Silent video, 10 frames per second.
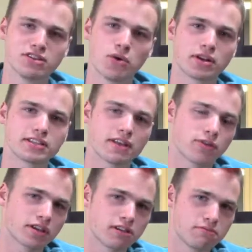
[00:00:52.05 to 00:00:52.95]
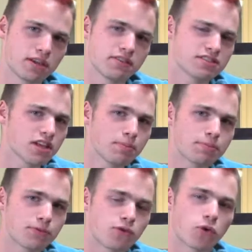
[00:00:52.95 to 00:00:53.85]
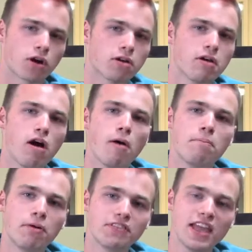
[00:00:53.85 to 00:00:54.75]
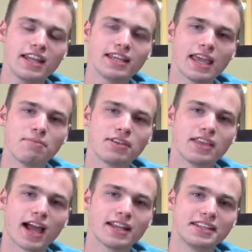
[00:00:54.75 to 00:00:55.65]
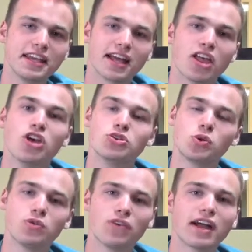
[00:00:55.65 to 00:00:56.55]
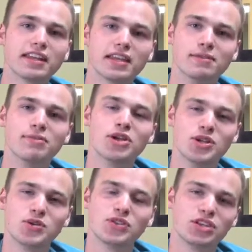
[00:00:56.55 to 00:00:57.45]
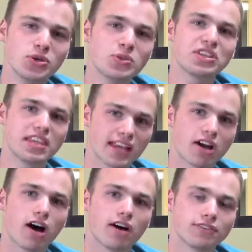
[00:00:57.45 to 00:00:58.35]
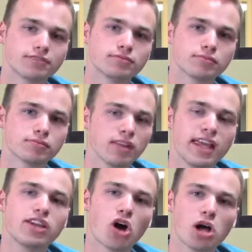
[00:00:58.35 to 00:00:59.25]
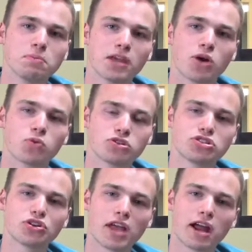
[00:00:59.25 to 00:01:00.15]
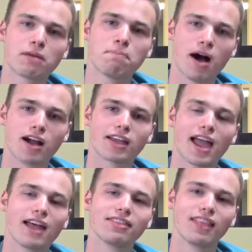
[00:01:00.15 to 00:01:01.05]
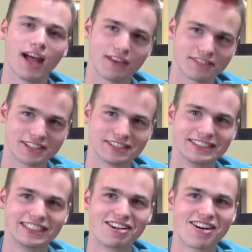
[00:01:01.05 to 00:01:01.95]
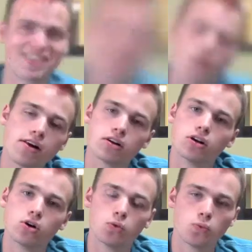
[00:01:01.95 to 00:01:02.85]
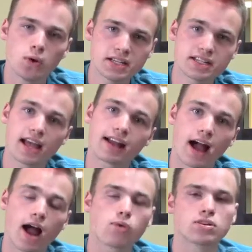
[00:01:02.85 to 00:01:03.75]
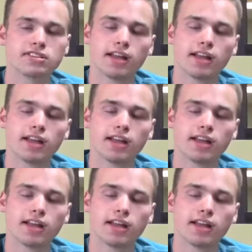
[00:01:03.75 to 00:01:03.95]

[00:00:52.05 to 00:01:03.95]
no one has ever kicked me in the stomach before, but then it gave me the idea to invite him to the youth kickoff. He called me a roostered hair punk and left. Once that guy was